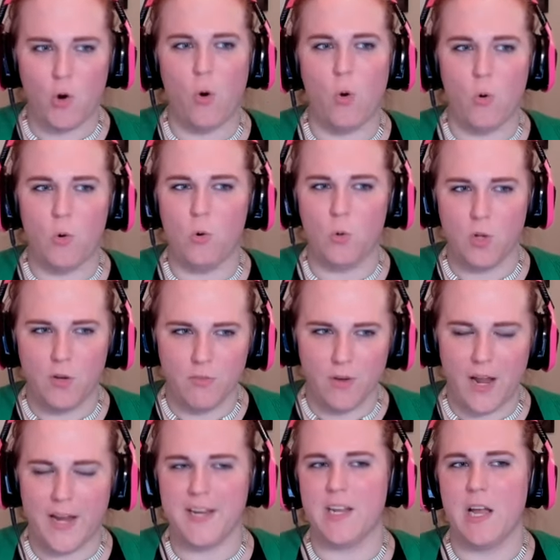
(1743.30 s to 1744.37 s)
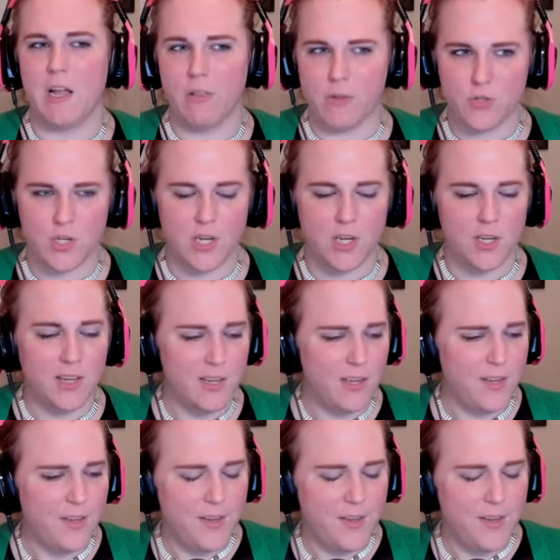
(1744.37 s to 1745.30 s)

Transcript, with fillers: hole of ideology